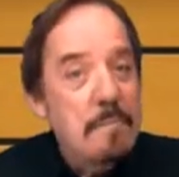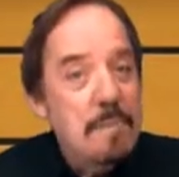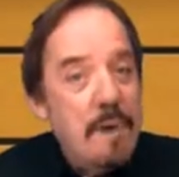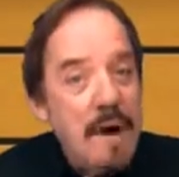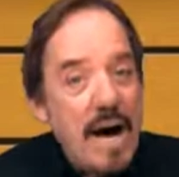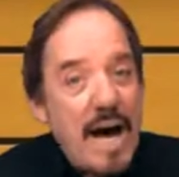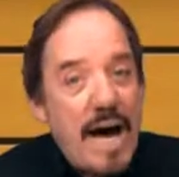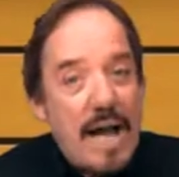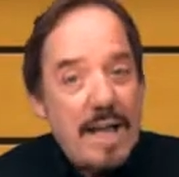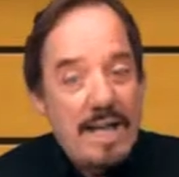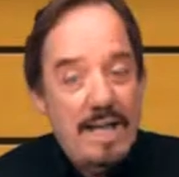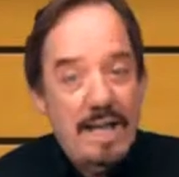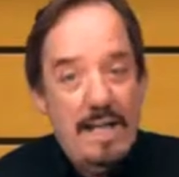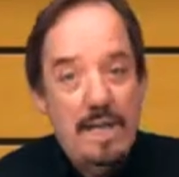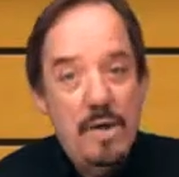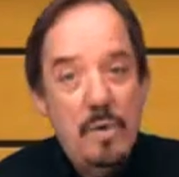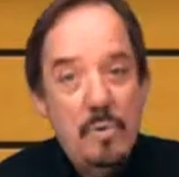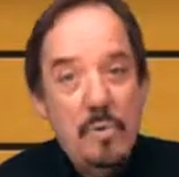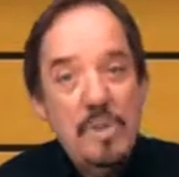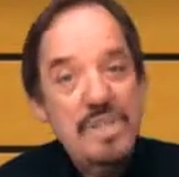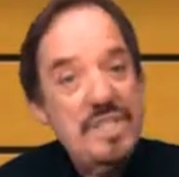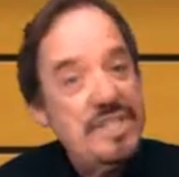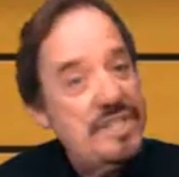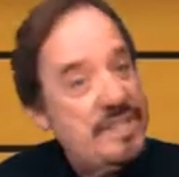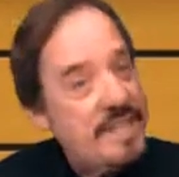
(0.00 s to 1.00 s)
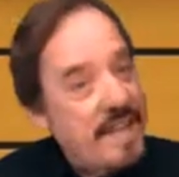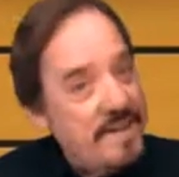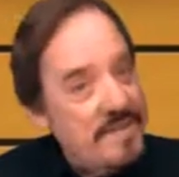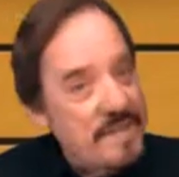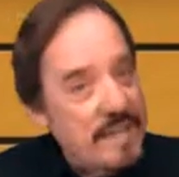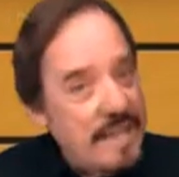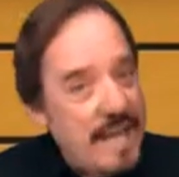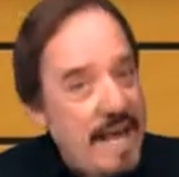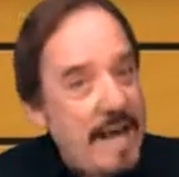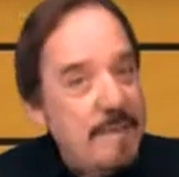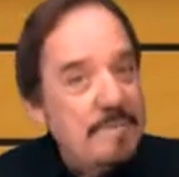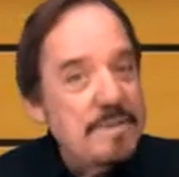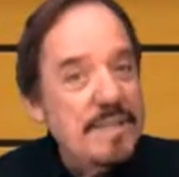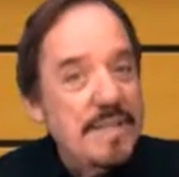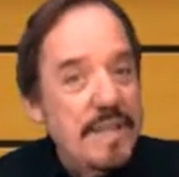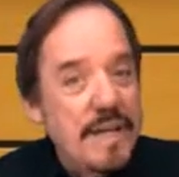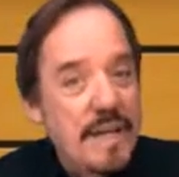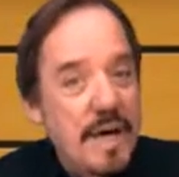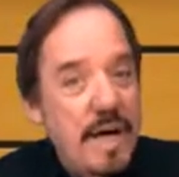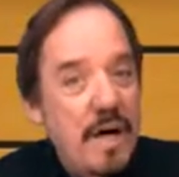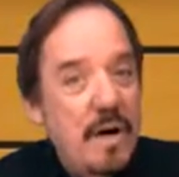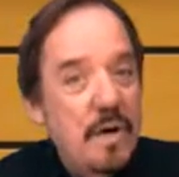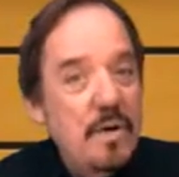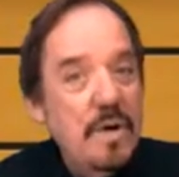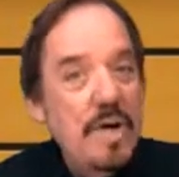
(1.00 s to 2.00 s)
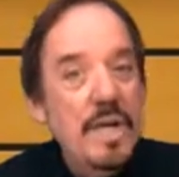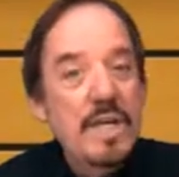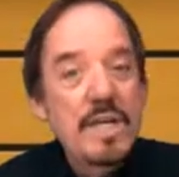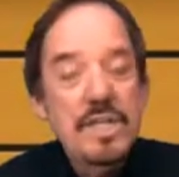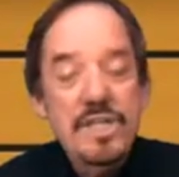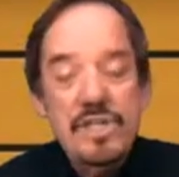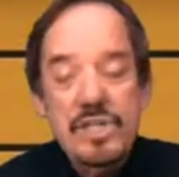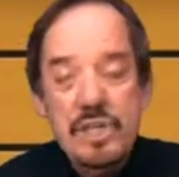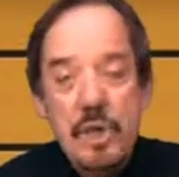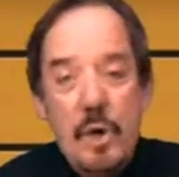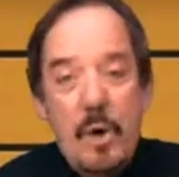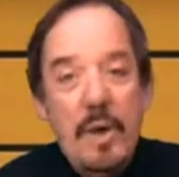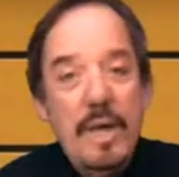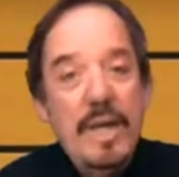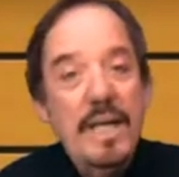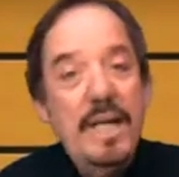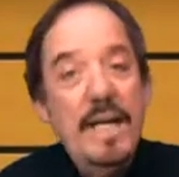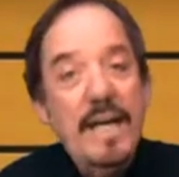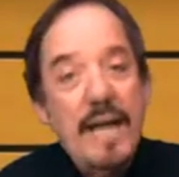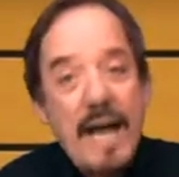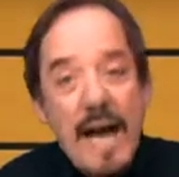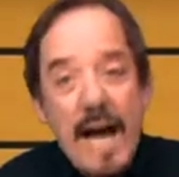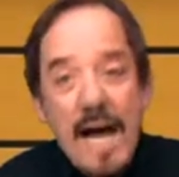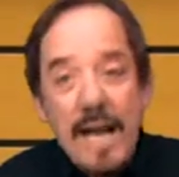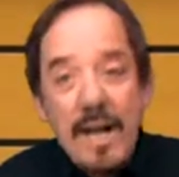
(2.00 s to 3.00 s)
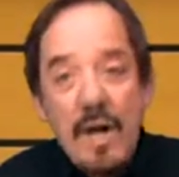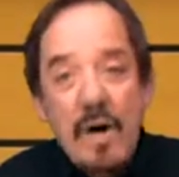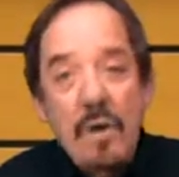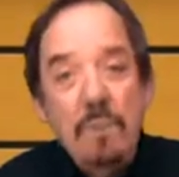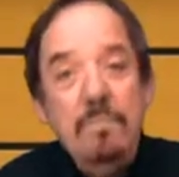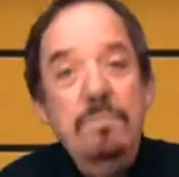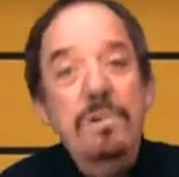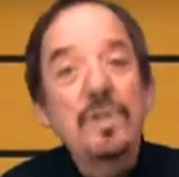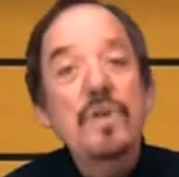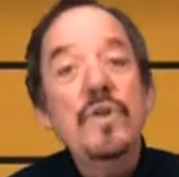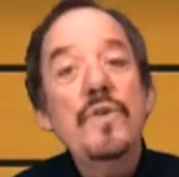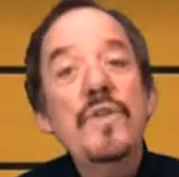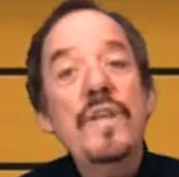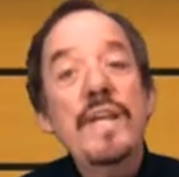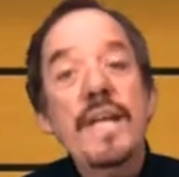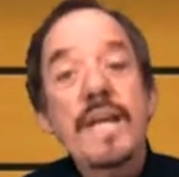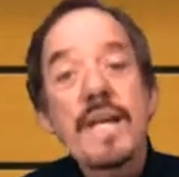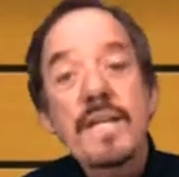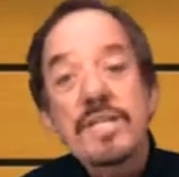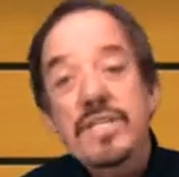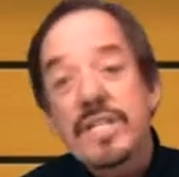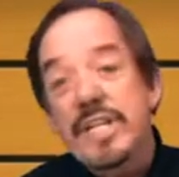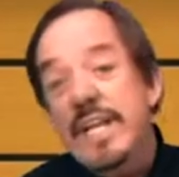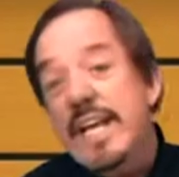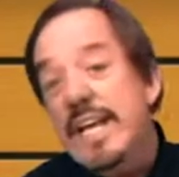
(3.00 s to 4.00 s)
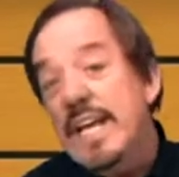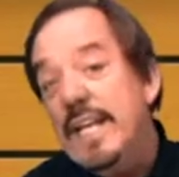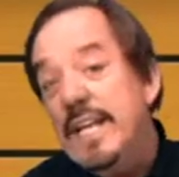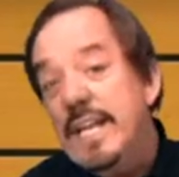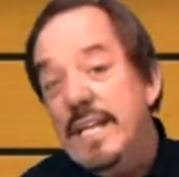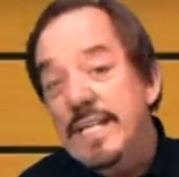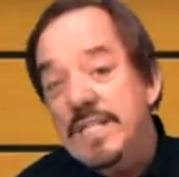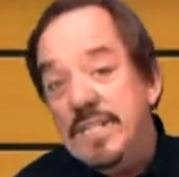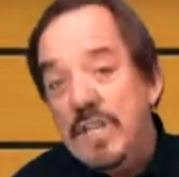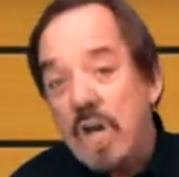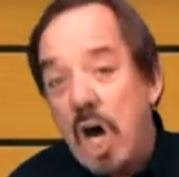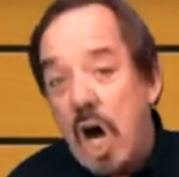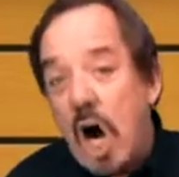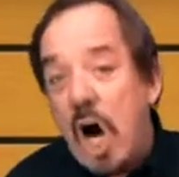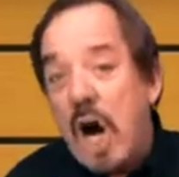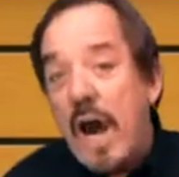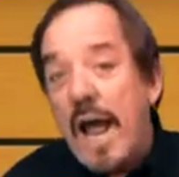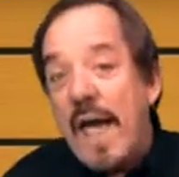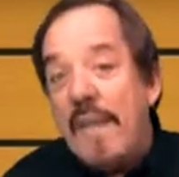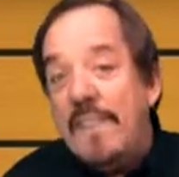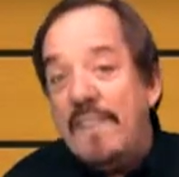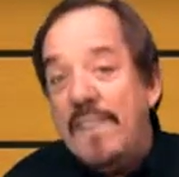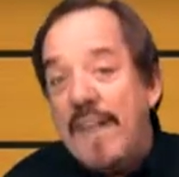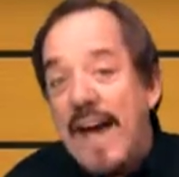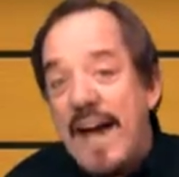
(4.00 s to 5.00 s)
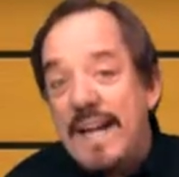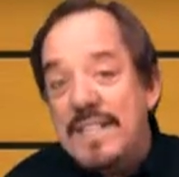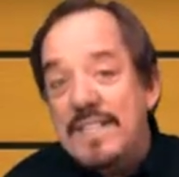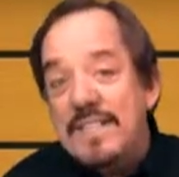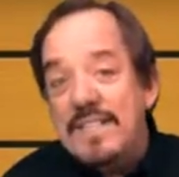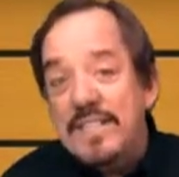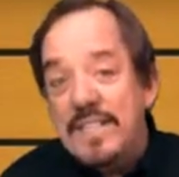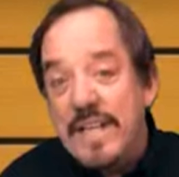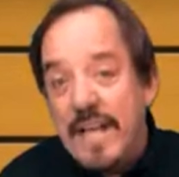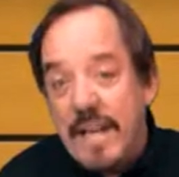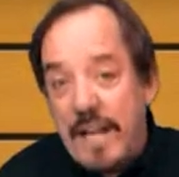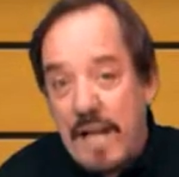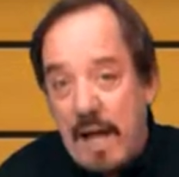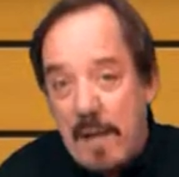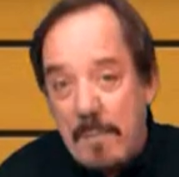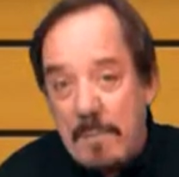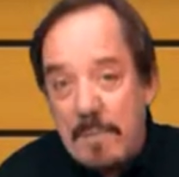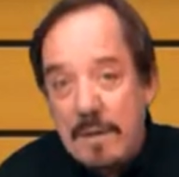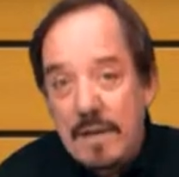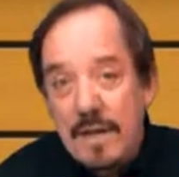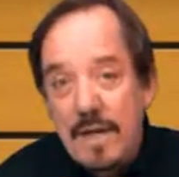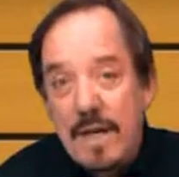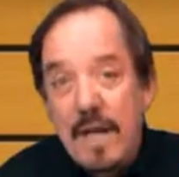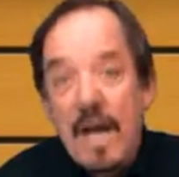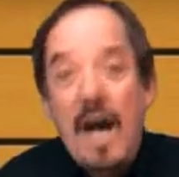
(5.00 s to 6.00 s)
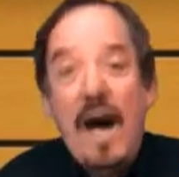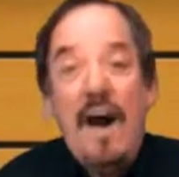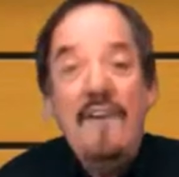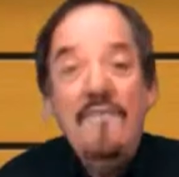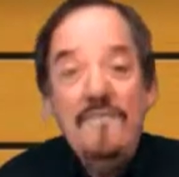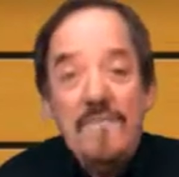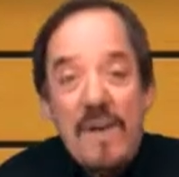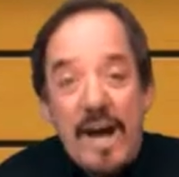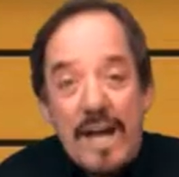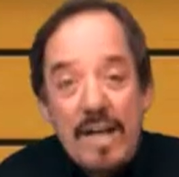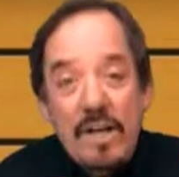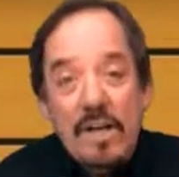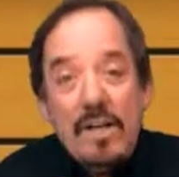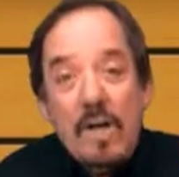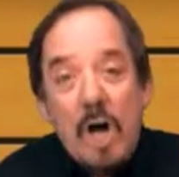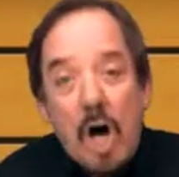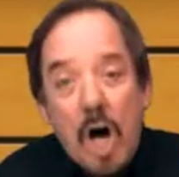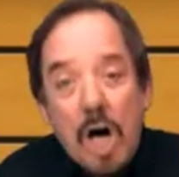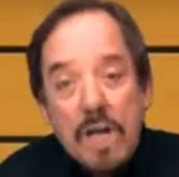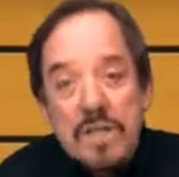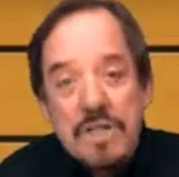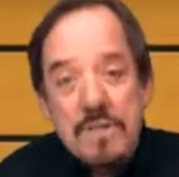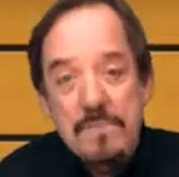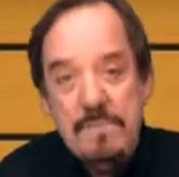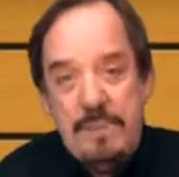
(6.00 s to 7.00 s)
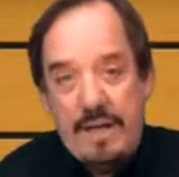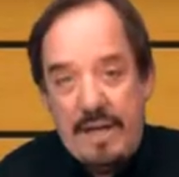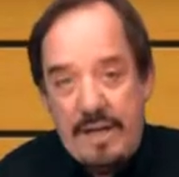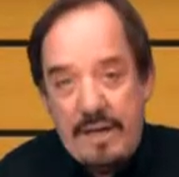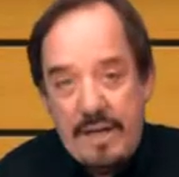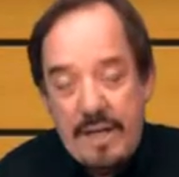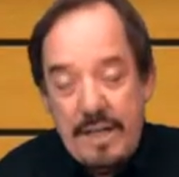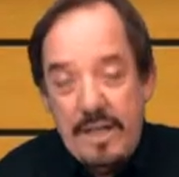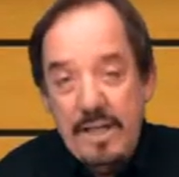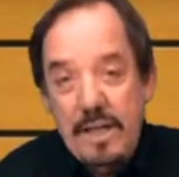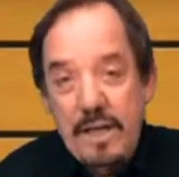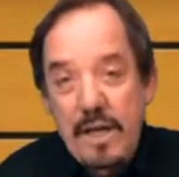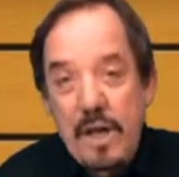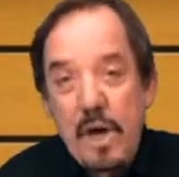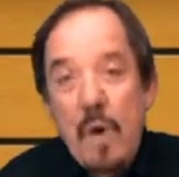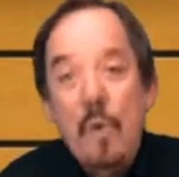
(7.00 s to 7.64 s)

But with 7 laps to go, Joey Logano blew the engine in his car, and that set up a final caution period,